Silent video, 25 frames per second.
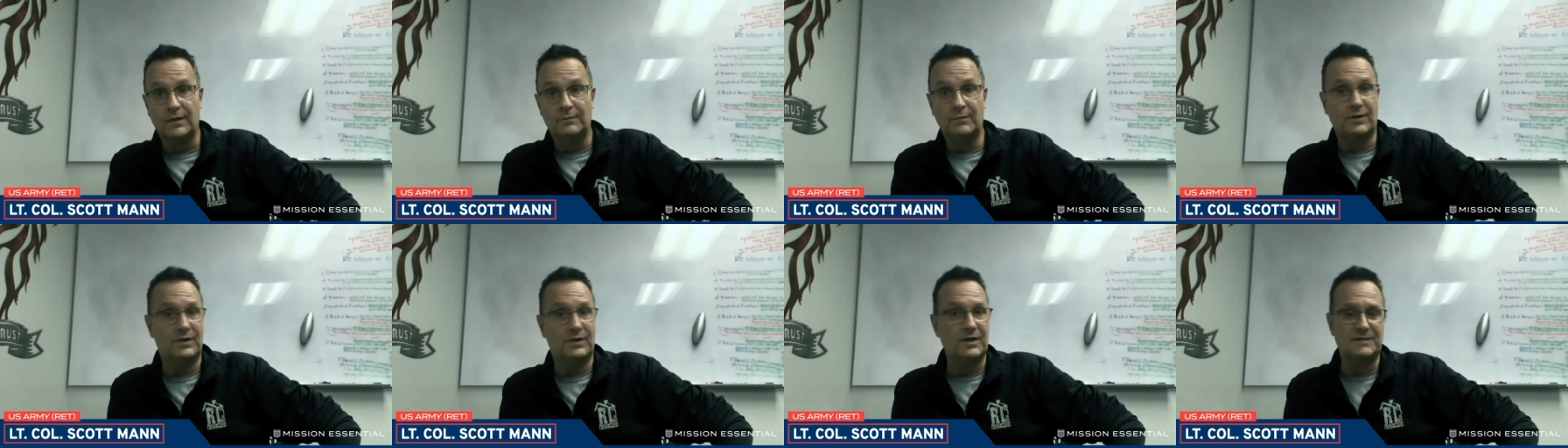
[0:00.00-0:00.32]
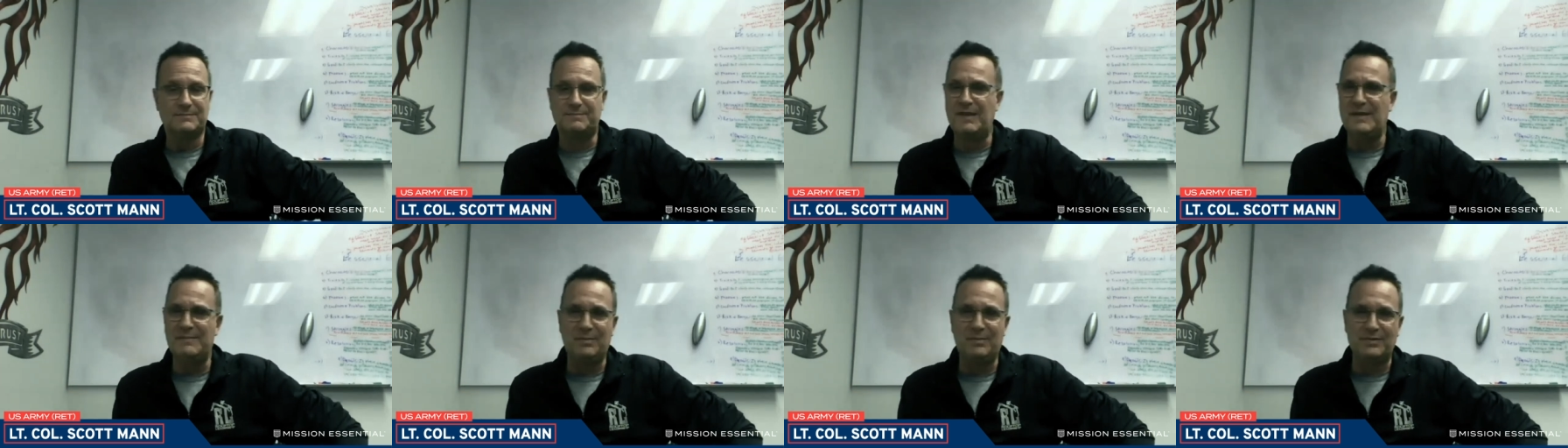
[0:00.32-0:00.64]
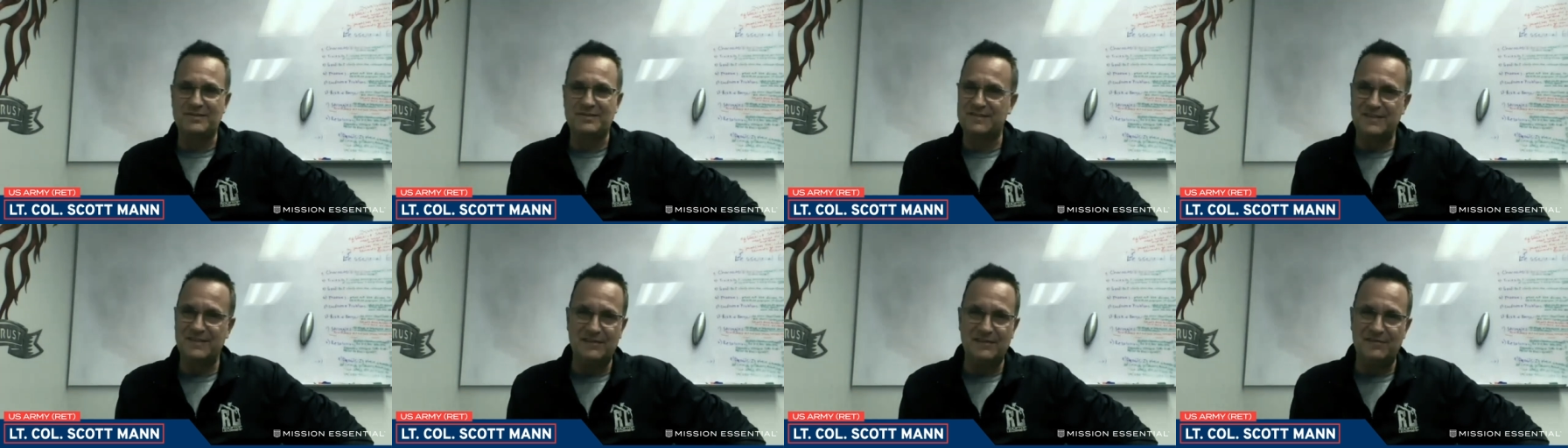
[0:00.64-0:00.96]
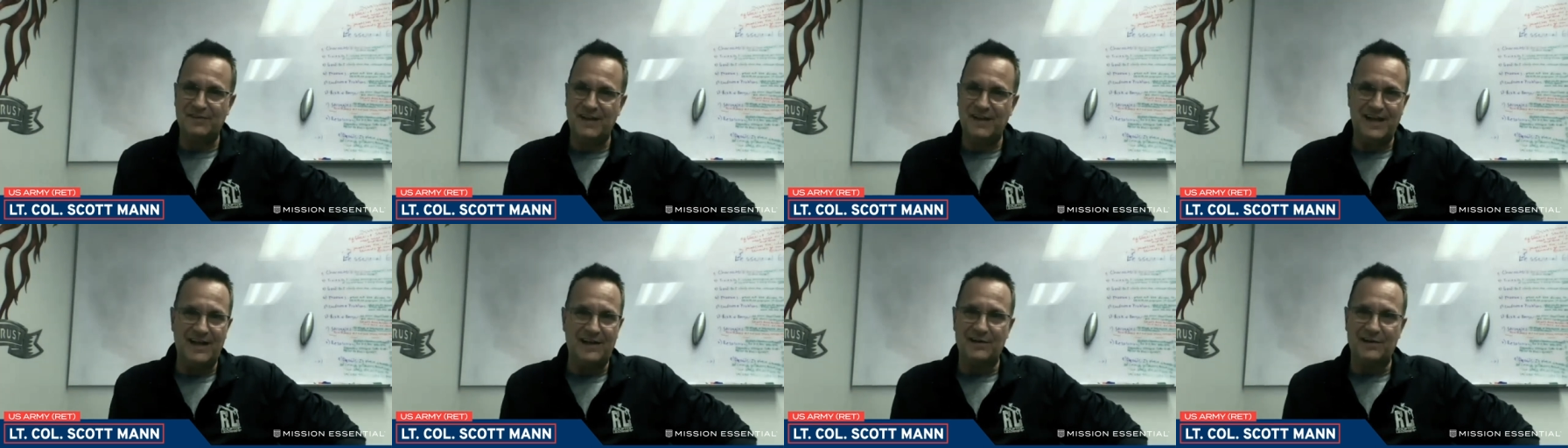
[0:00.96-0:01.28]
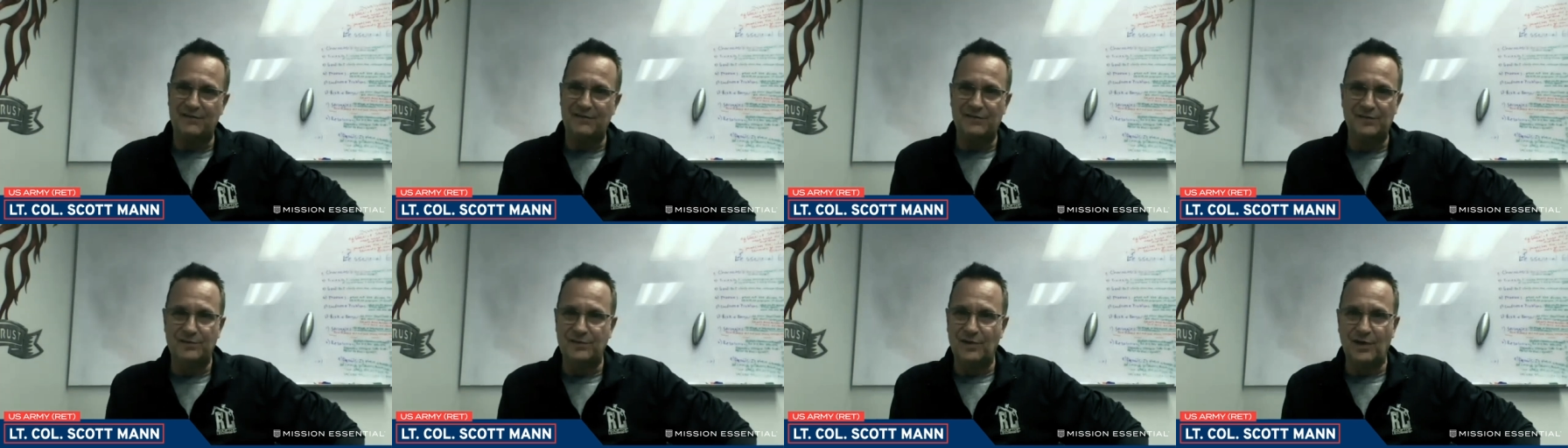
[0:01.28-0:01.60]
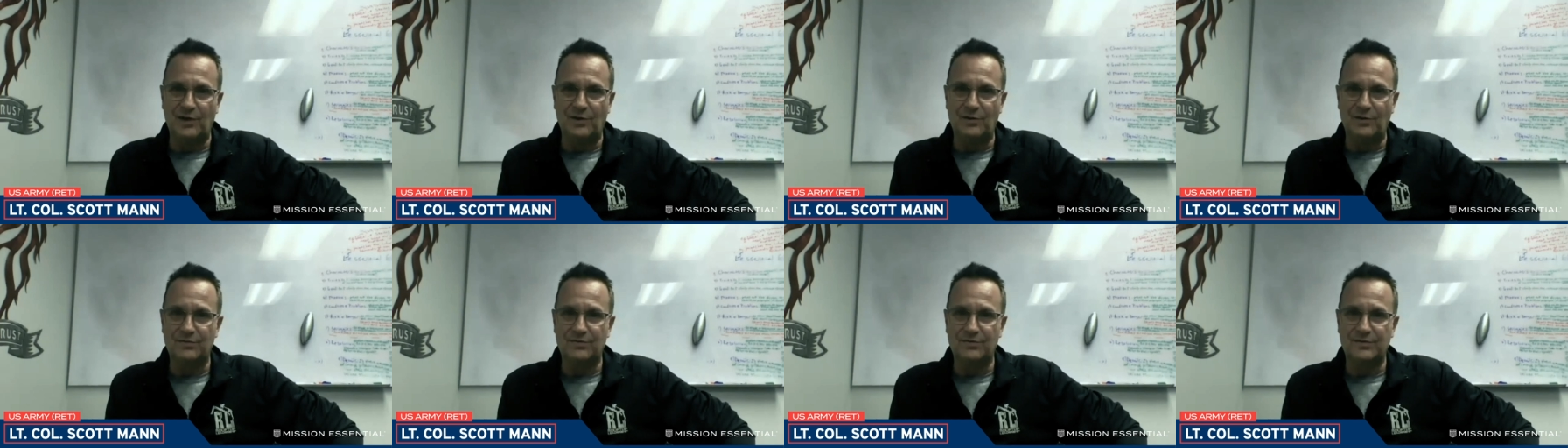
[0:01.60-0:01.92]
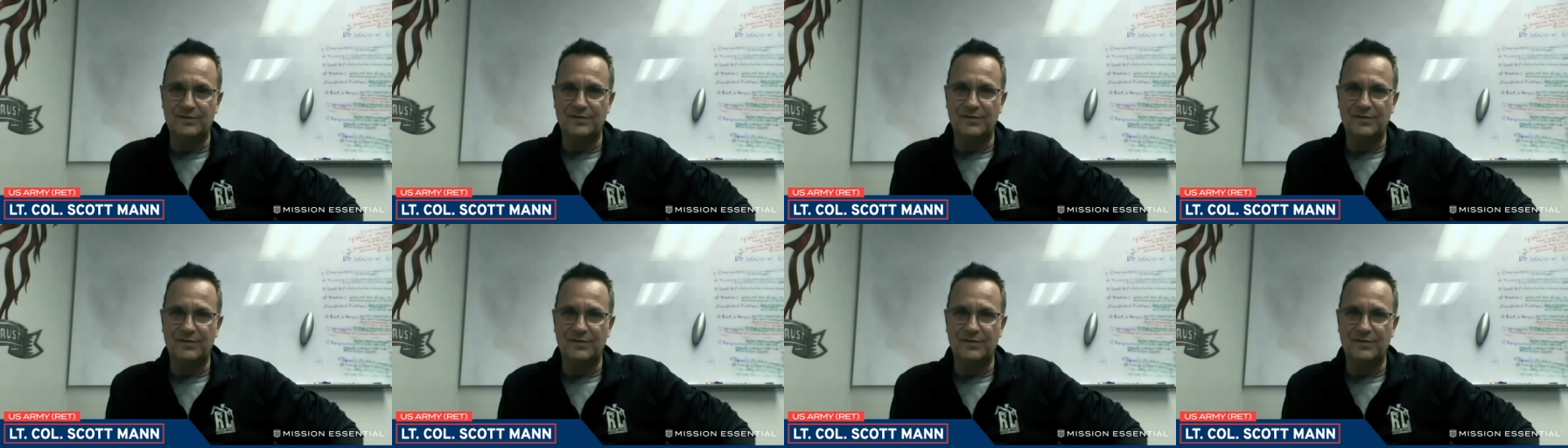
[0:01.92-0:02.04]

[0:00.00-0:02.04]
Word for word: because people sniff it out if you don't.